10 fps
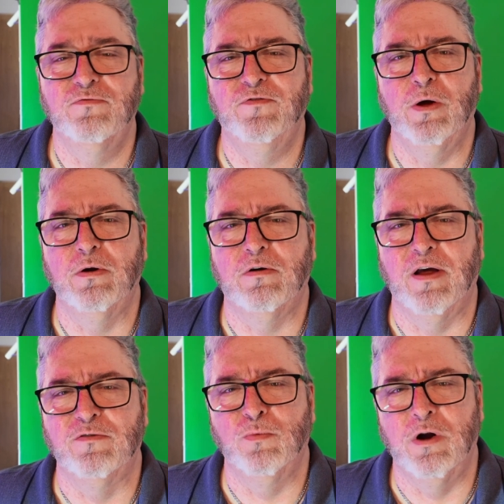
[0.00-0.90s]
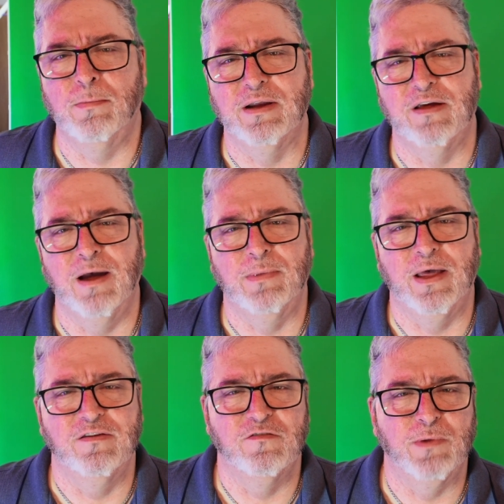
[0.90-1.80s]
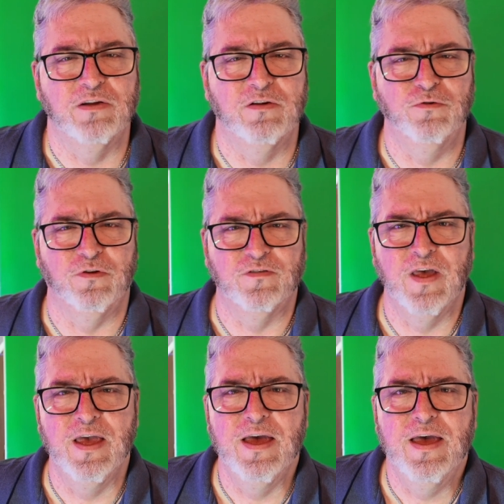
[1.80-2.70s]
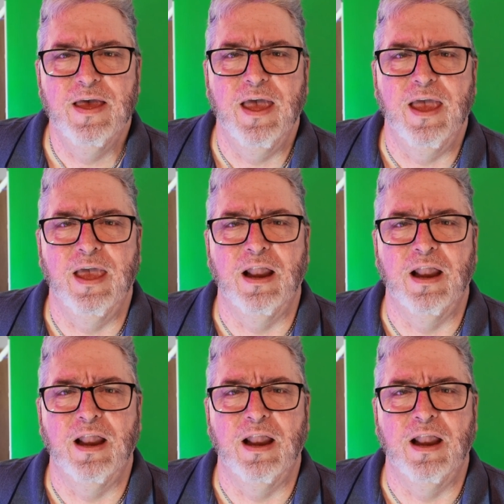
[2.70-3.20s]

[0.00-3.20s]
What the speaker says: float across one of my timelines of my socials. And I